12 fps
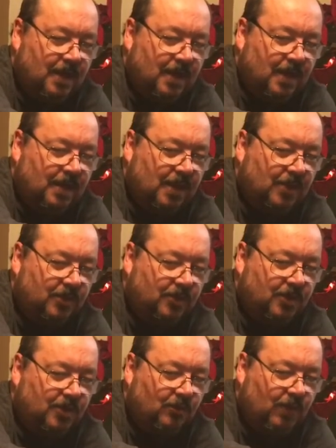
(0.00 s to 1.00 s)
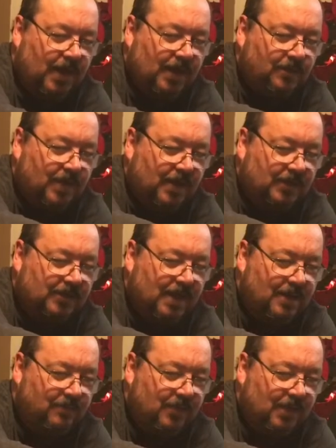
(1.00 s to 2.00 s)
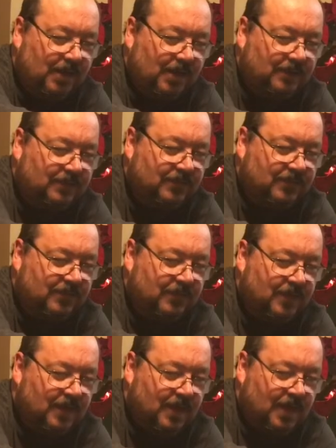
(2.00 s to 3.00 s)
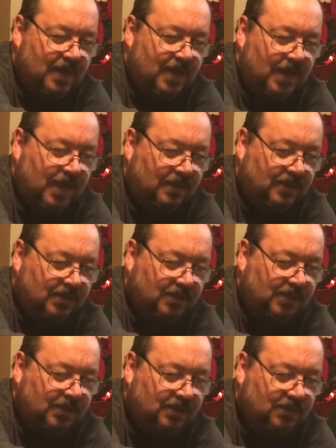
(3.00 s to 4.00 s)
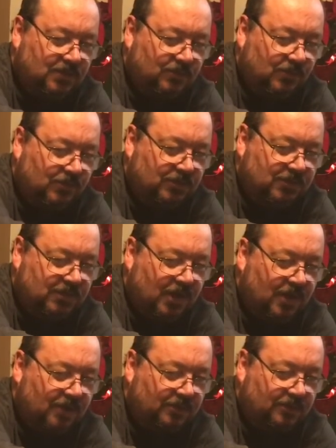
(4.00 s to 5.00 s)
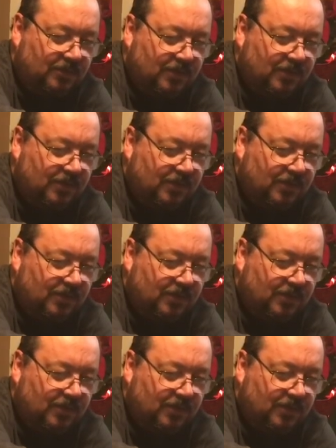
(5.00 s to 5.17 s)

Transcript: And then you're going to wait about 10 minutes, and the yeast will start